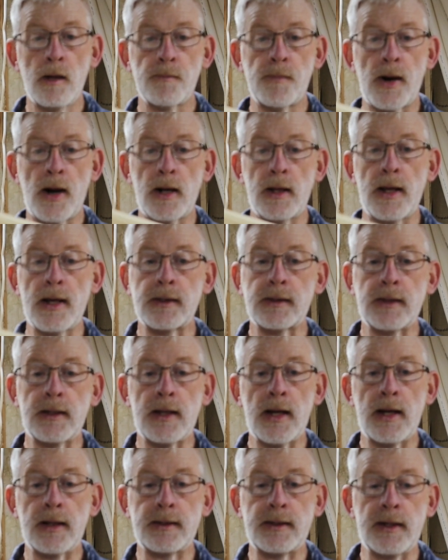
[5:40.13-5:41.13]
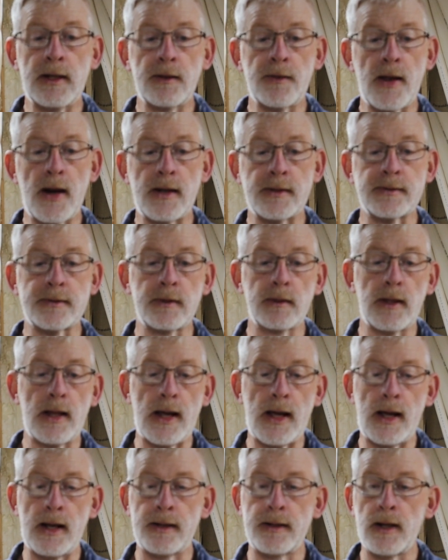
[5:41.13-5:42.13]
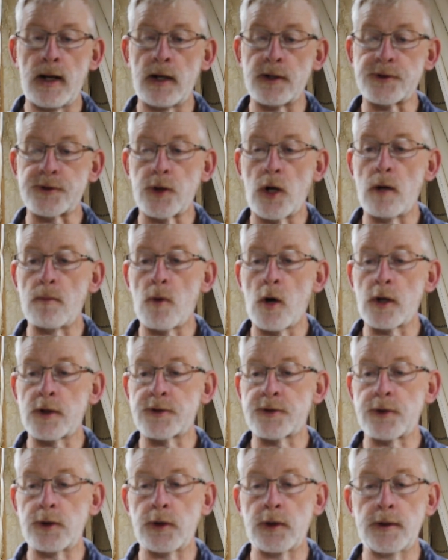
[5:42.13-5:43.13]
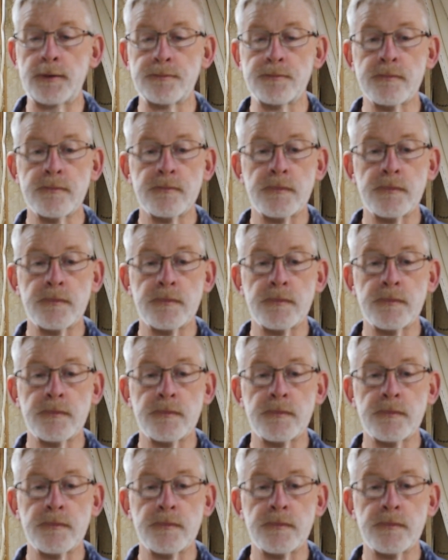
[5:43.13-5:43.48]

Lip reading: But I like the idea that it still had saw marks to it,